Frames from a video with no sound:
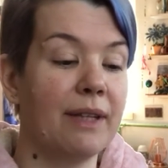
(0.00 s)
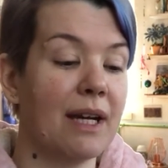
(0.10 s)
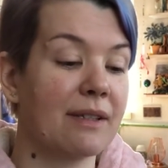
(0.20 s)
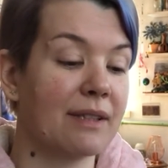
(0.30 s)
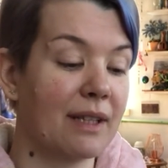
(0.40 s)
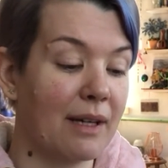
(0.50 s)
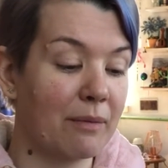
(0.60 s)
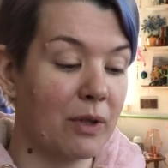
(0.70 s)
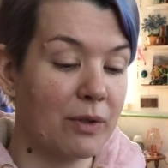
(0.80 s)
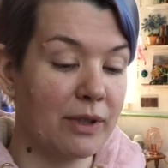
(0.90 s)
decks that
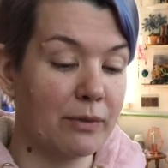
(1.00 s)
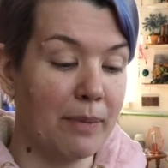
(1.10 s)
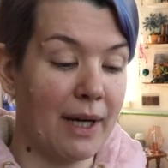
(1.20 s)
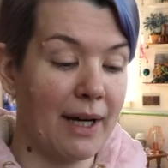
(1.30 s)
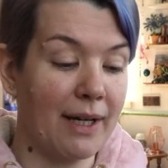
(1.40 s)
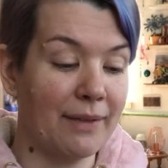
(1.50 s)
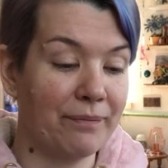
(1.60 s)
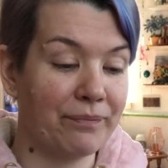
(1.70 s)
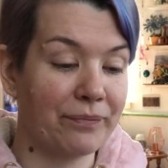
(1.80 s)
I'm going to buy.